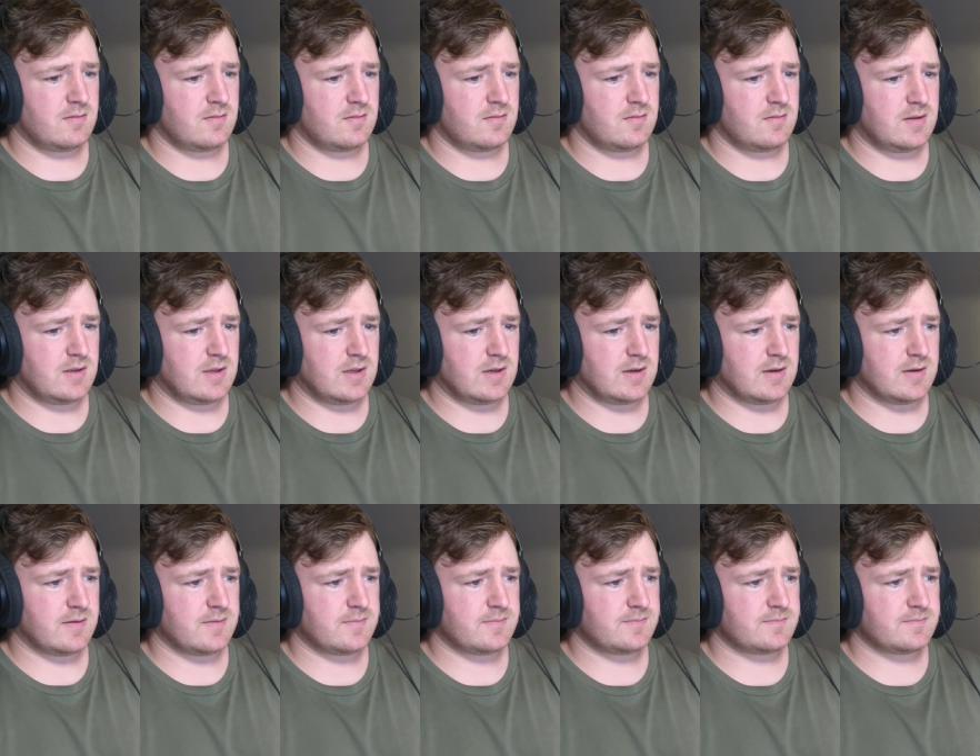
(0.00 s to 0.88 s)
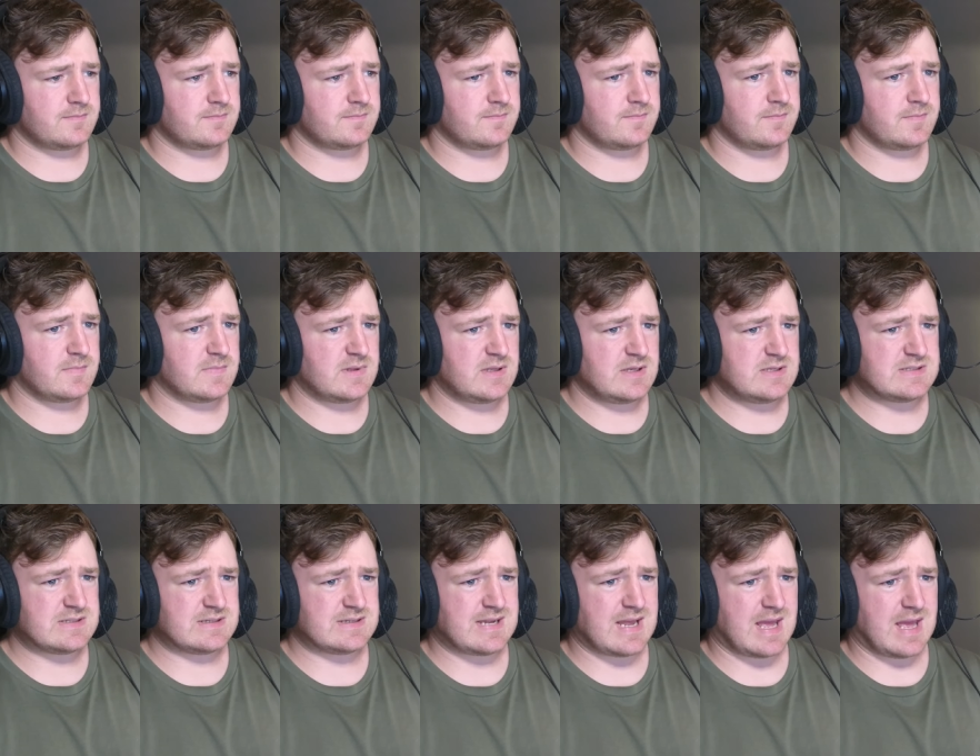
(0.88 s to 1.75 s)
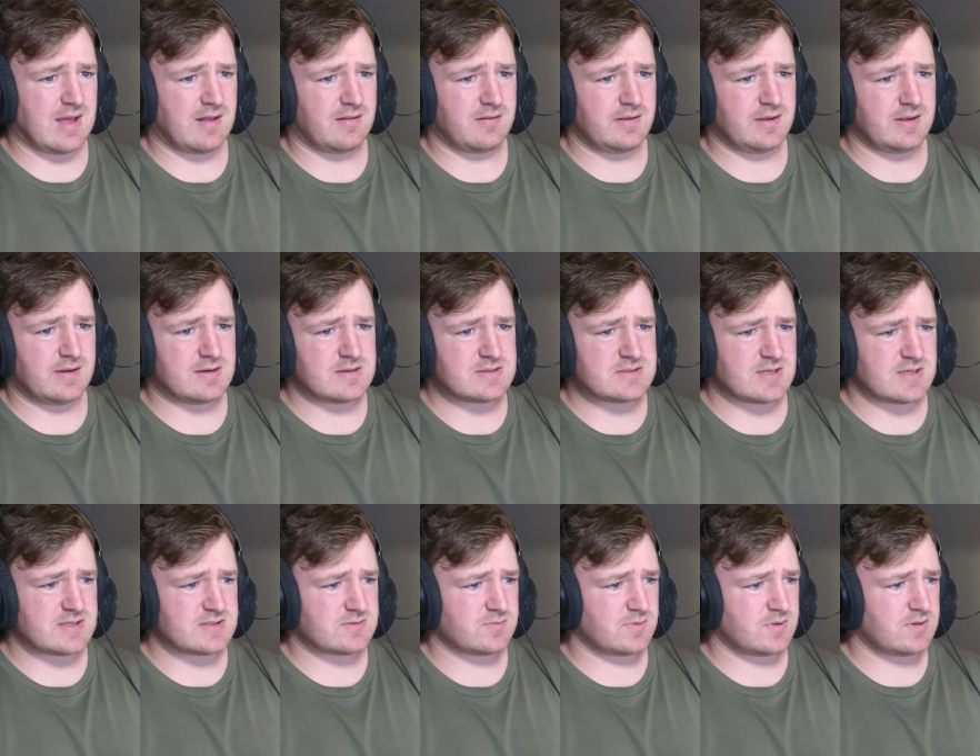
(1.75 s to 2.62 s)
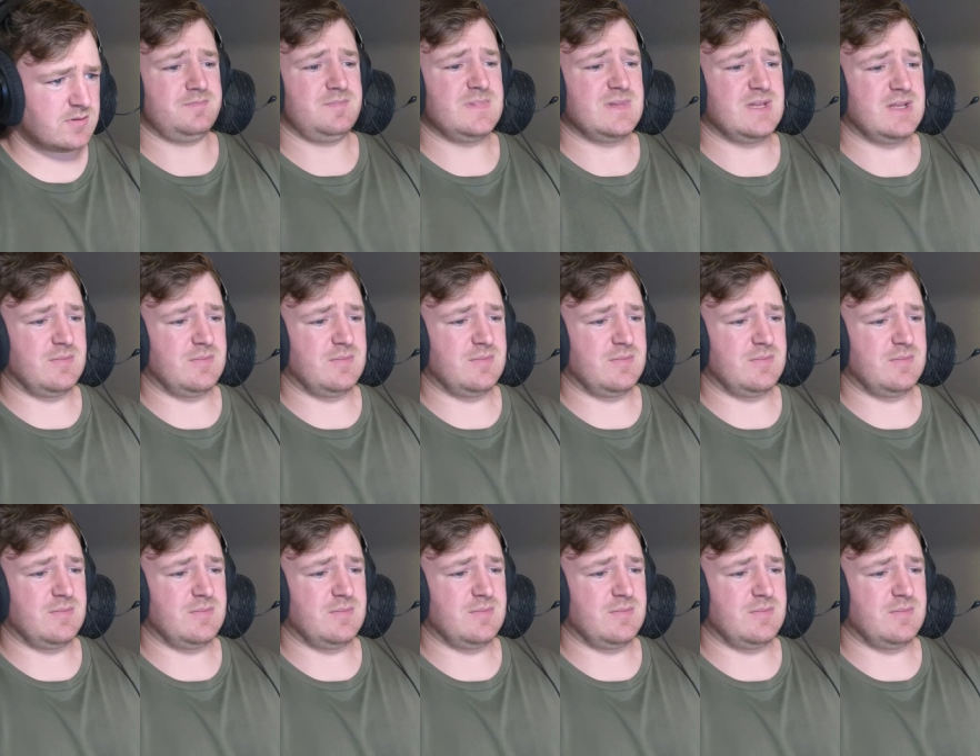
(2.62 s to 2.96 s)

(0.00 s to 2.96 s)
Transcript: yeah. He's Italian, it says. What?